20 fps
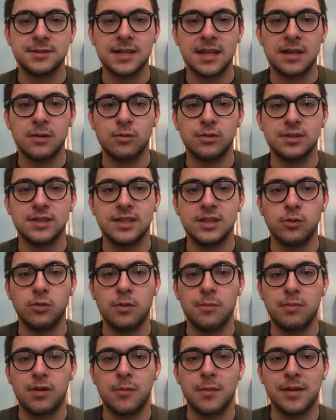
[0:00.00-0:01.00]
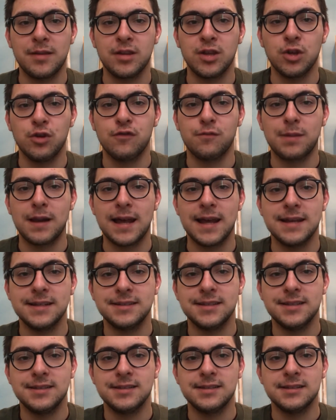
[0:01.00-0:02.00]
said he wanted to implement youth
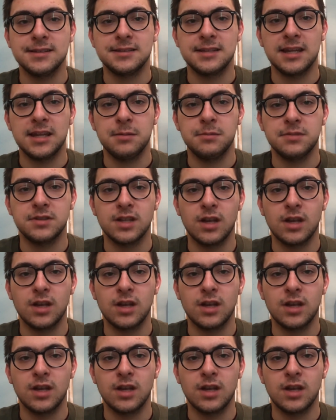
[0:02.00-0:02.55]
players into the team.